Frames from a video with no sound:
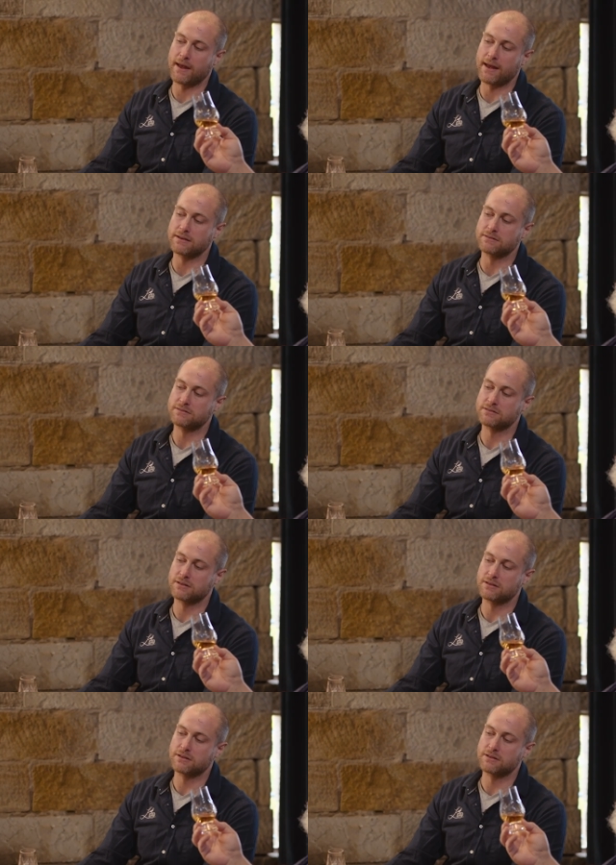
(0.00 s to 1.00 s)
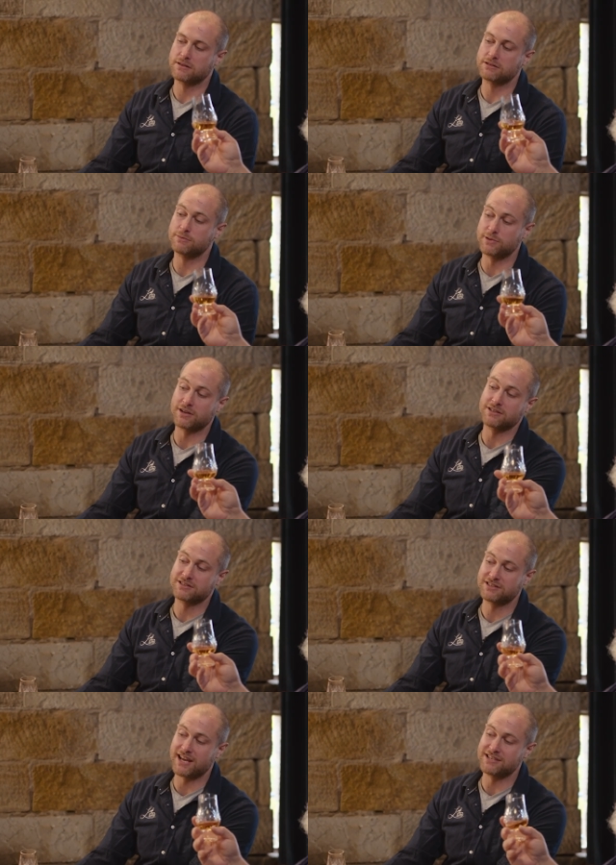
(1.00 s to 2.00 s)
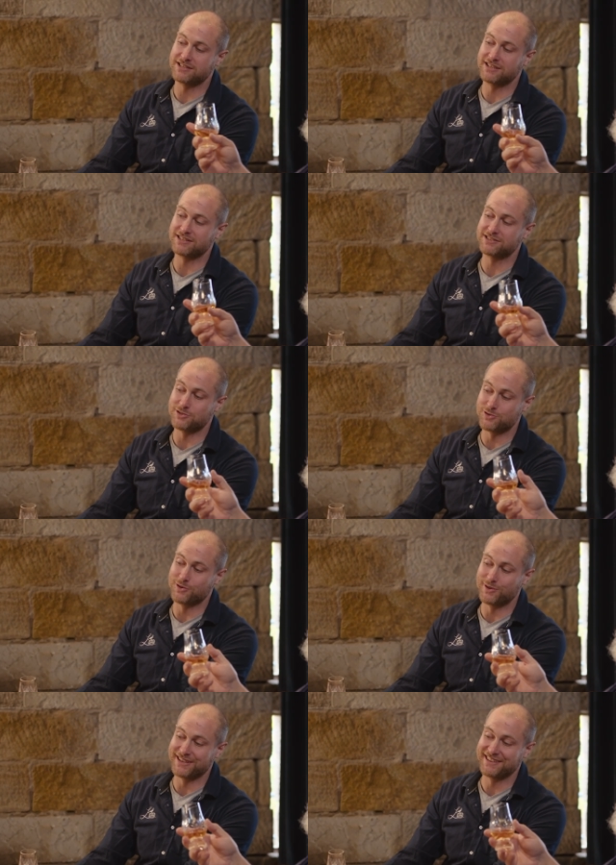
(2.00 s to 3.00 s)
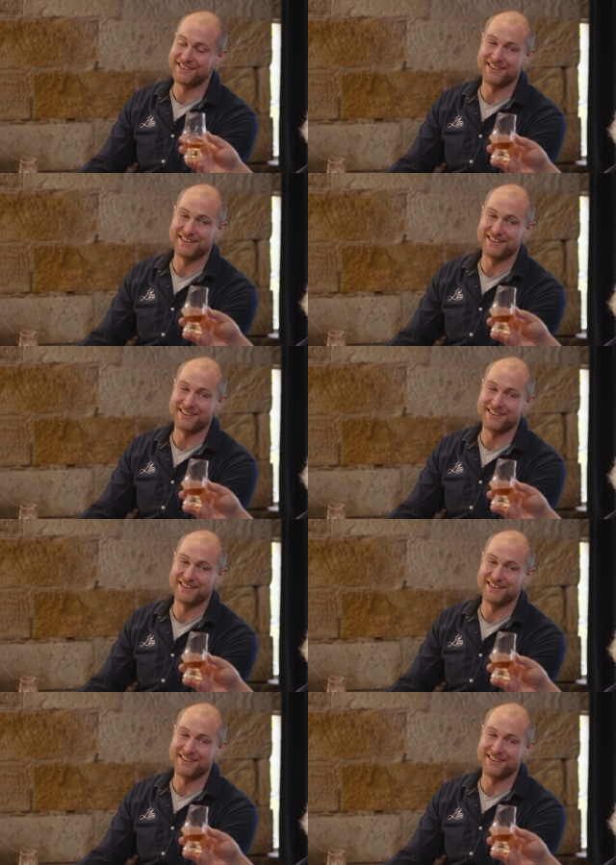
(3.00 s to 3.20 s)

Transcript: And to be honest, tasting it's a joy,